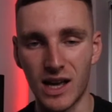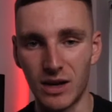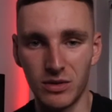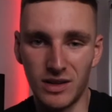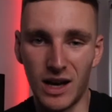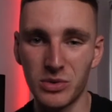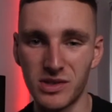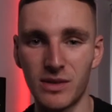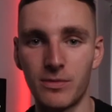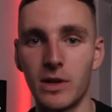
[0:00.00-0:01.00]
How
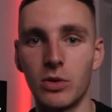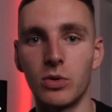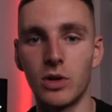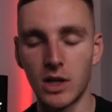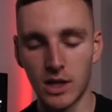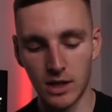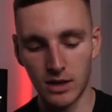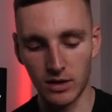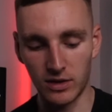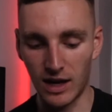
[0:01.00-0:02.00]
does it feel?
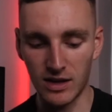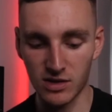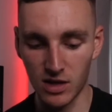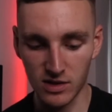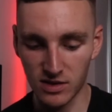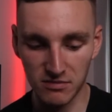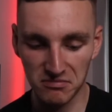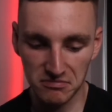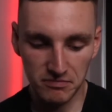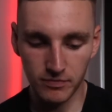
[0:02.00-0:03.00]
The answer's
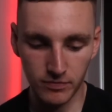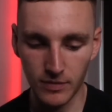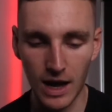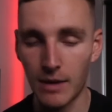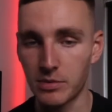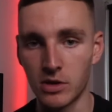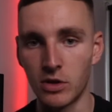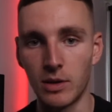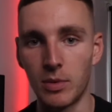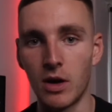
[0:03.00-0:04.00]

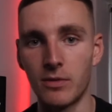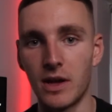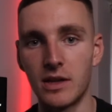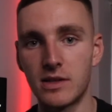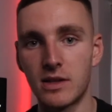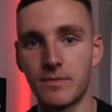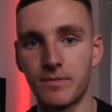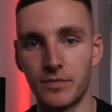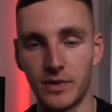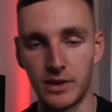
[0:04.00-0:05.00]
absolutely perfect.
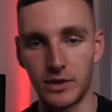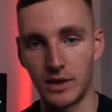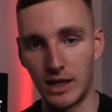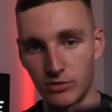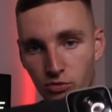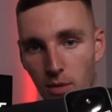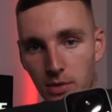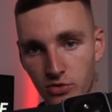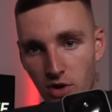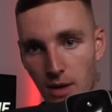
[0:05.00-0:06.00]
These
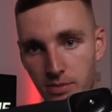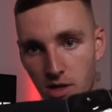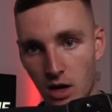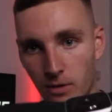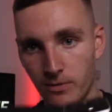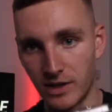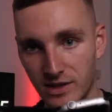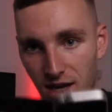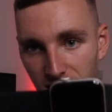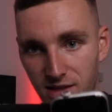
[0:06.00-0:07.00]
rubber straps are
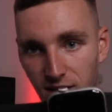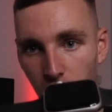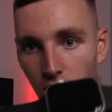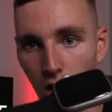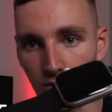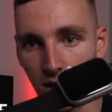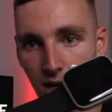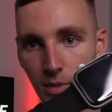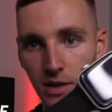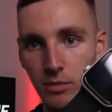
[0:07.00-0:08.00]
fantastic. I can't
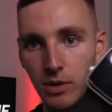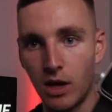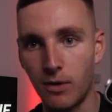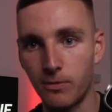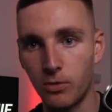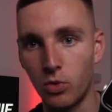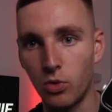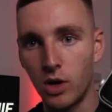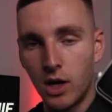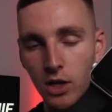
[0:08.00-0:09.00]
recommend them enough
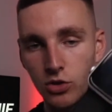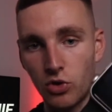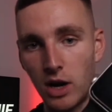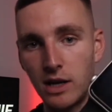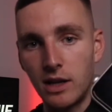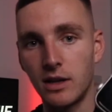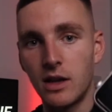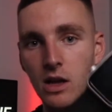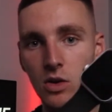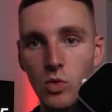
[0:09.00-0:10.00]
for training,
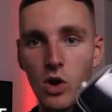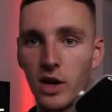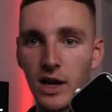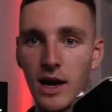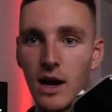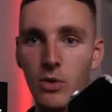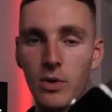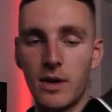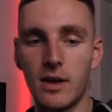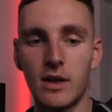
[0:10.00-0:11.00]
working
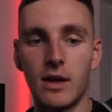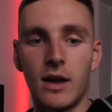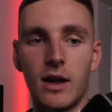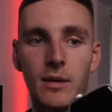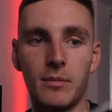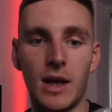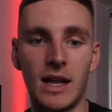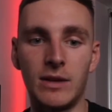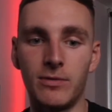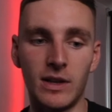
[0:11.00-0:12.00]
out,
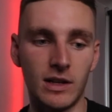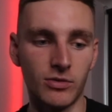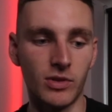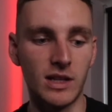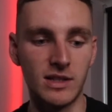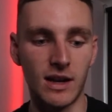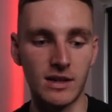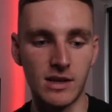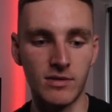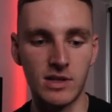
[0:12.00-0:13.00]
any fitness related
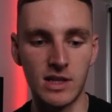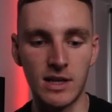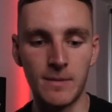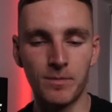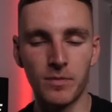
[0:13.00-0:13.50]
activity.